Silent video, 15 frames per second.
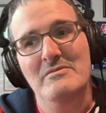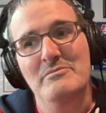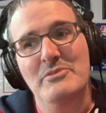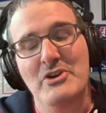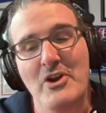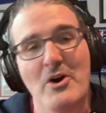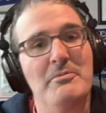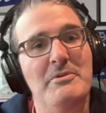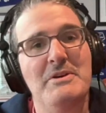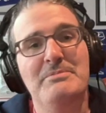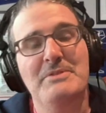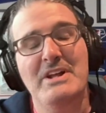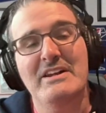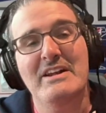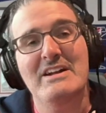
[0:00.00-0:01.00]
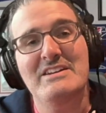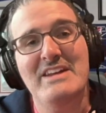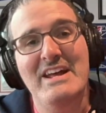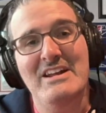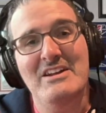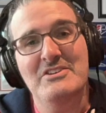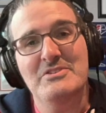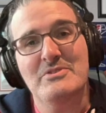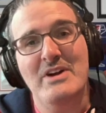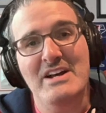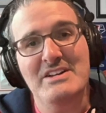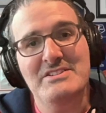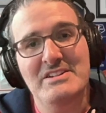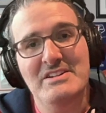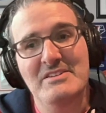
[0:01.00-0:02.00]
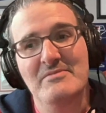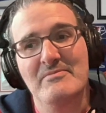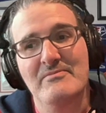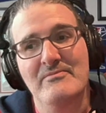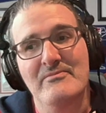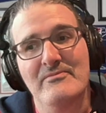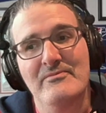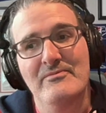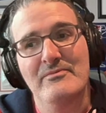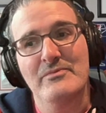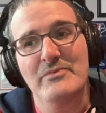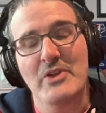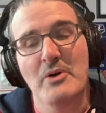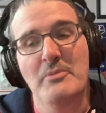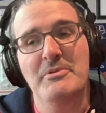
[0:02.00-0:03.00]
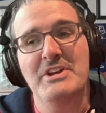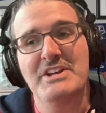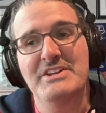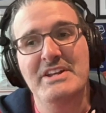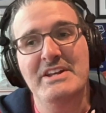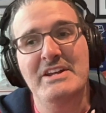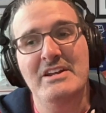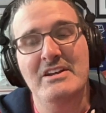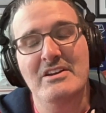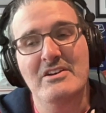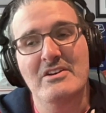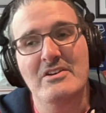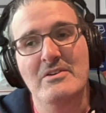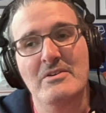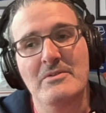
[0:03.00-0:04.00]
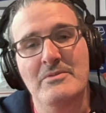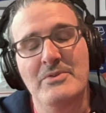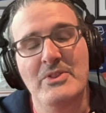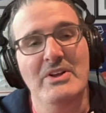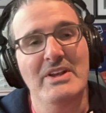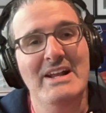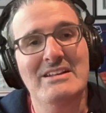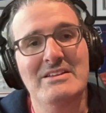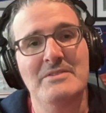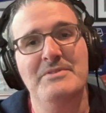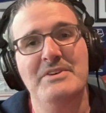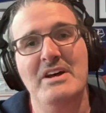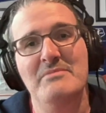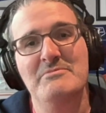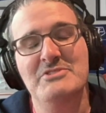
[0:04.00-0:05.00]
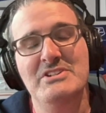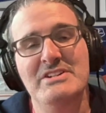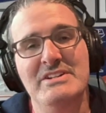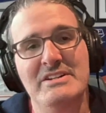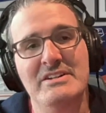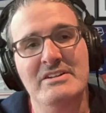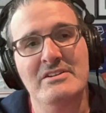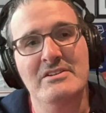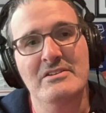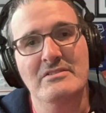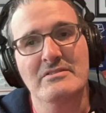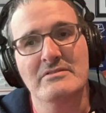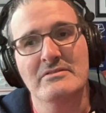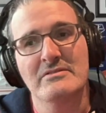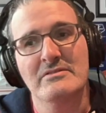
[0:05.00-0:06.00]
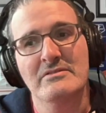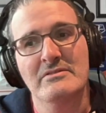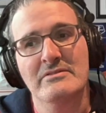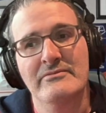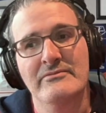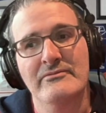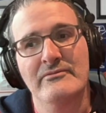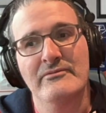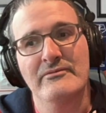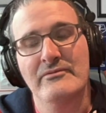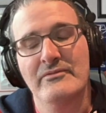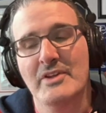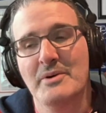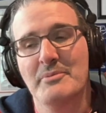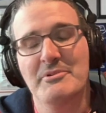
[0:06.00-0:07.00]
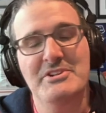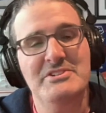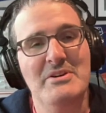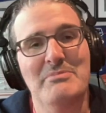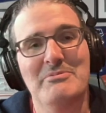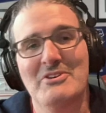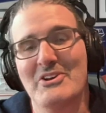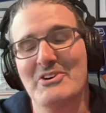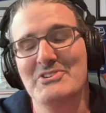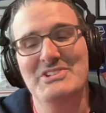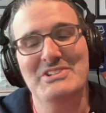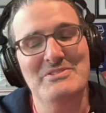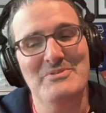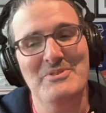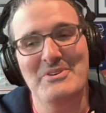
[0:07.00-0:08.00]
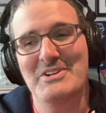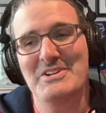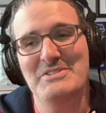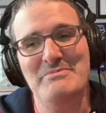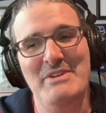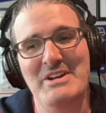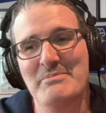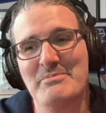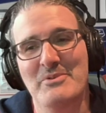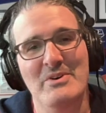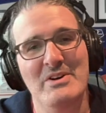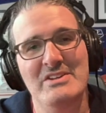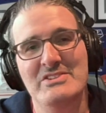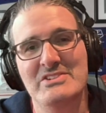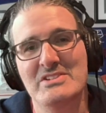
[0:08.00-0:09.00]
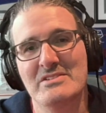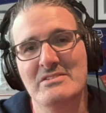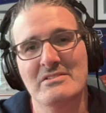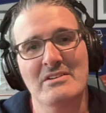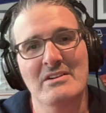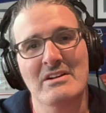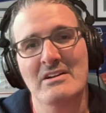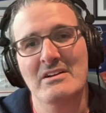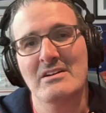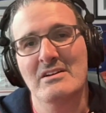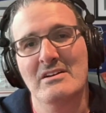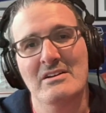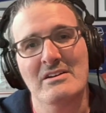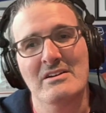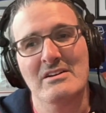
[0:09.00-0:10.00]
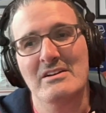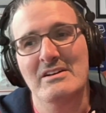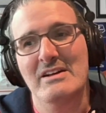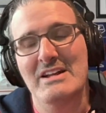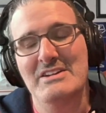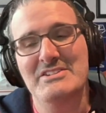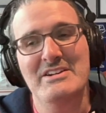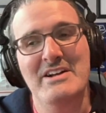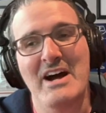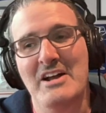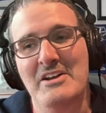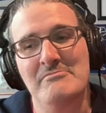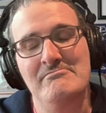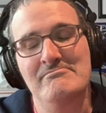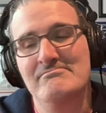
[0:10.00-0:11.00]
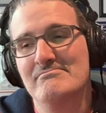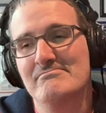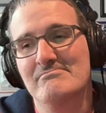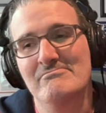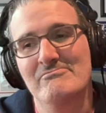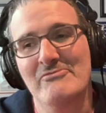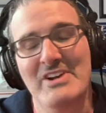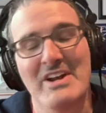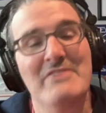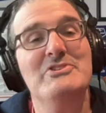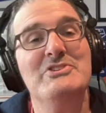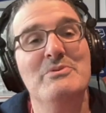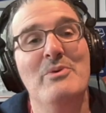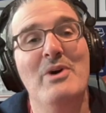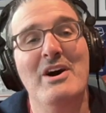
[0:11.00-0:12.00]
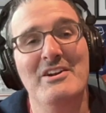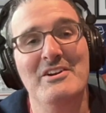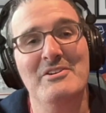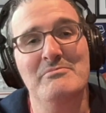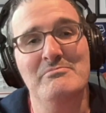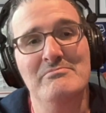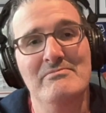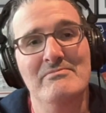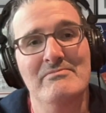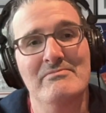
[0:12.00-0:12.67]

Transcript: But nobody played like Diana Taurasi. Nobody did it for the length of time she did. Nobody's come close to scoring as many points. And she got them whenever she wanted them.